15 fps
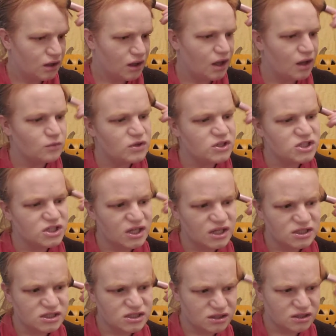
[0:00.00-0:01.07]
And when she
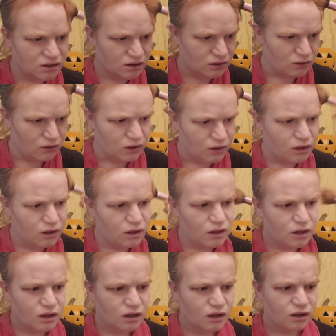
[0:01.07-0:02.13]
gets to the door,
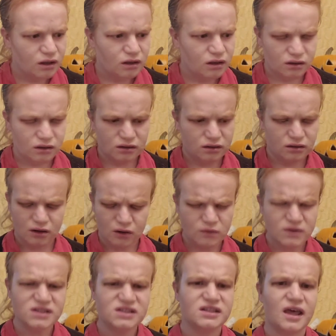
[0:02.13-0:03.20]
no
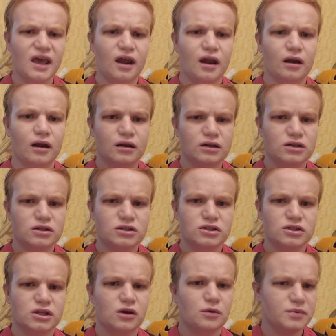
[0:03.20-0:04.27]
one's there.
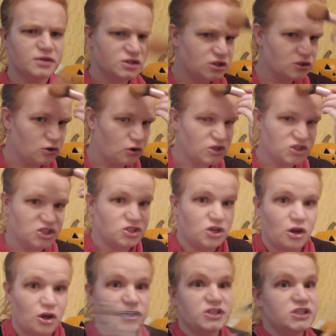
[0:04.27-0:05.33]
She opens the door, she's
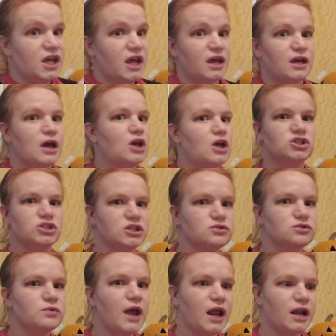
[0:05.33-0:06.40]
got her stick, she's
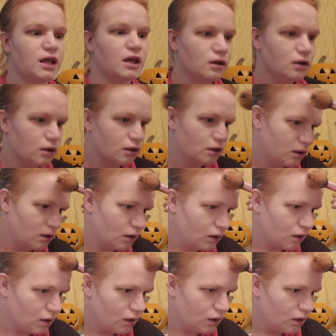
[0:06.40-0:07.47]
ready,
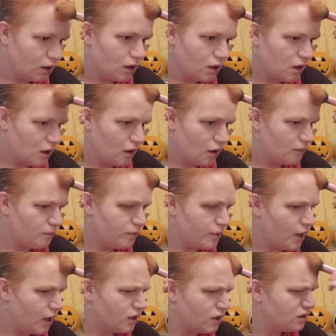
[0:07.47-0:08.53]

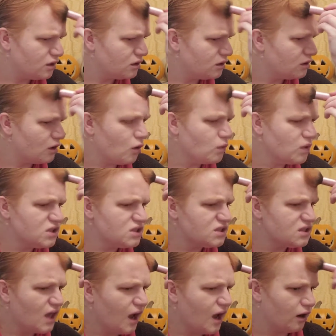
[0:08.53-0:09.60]
but no one's
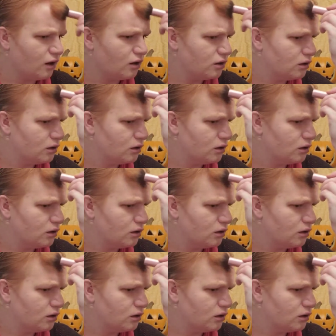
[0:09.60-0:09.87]
there.